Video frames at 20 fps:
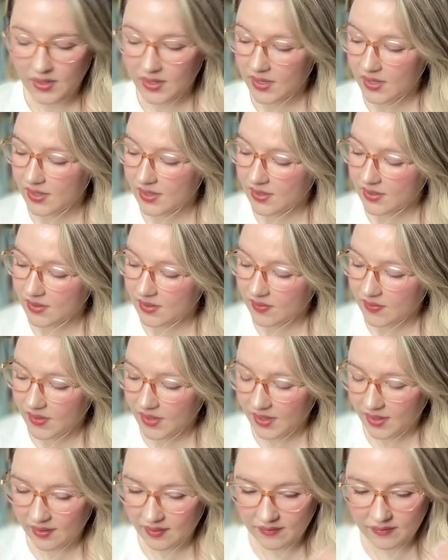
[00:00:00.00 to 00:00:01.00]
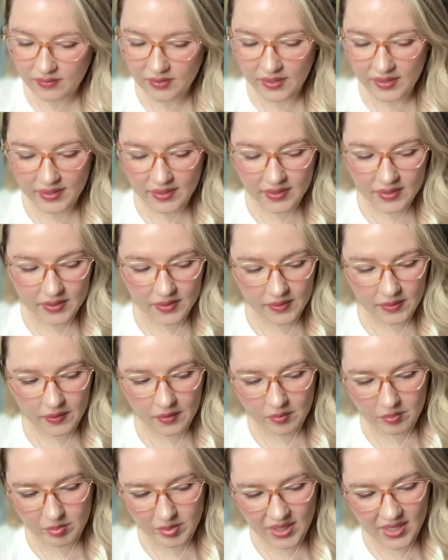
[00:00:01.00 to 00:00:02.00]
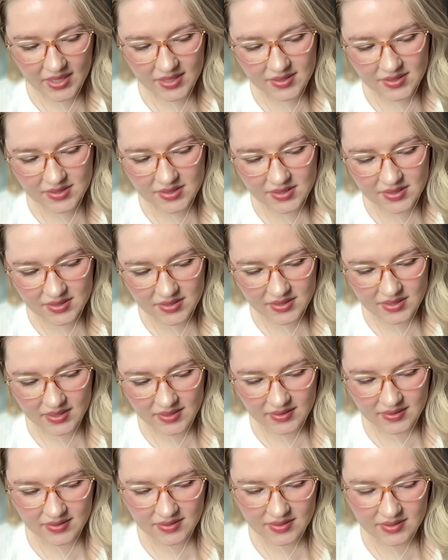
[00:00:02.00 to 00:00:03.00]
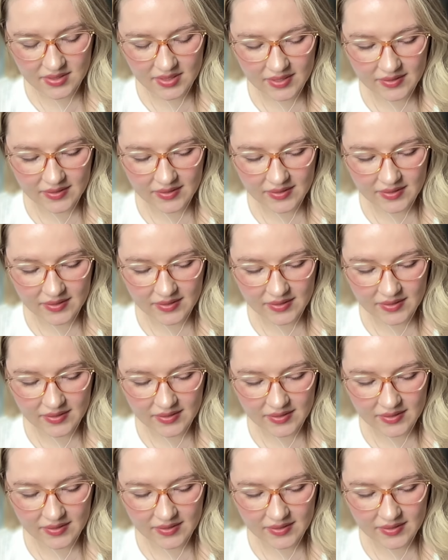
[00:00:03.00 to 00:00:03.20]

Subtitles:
and they have like their base scents,